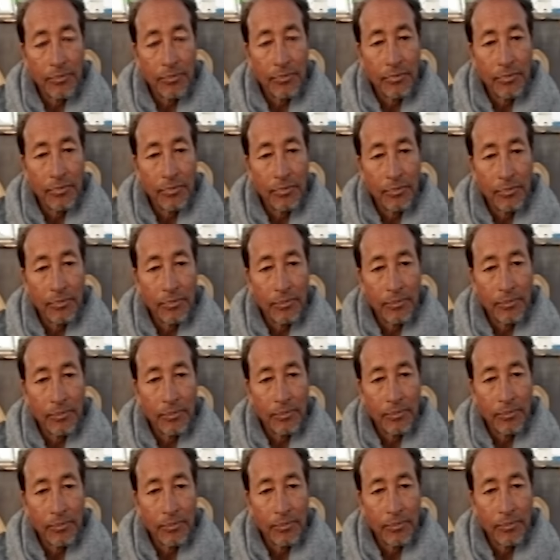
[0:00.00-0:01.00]

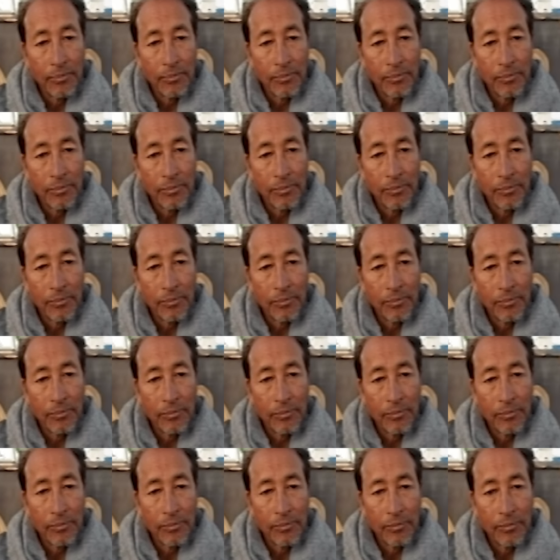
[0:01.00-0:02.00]

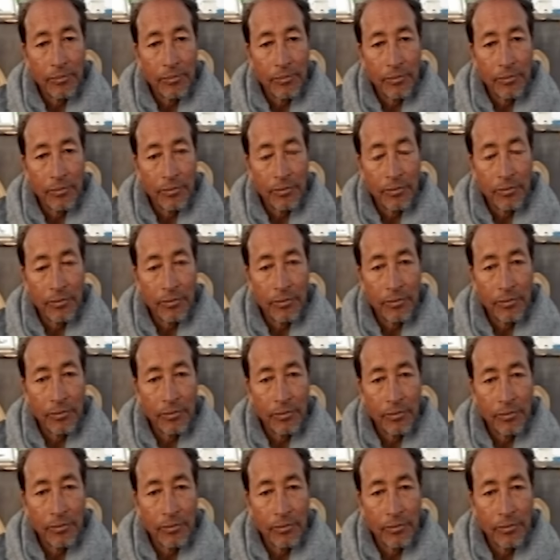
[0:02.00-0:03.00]

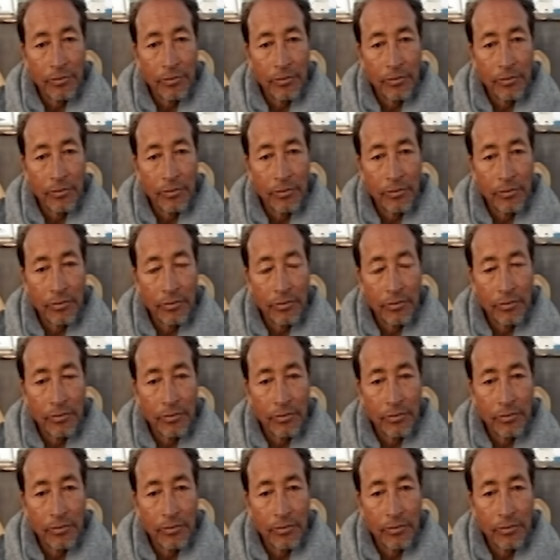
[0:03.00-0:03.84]
[no speech]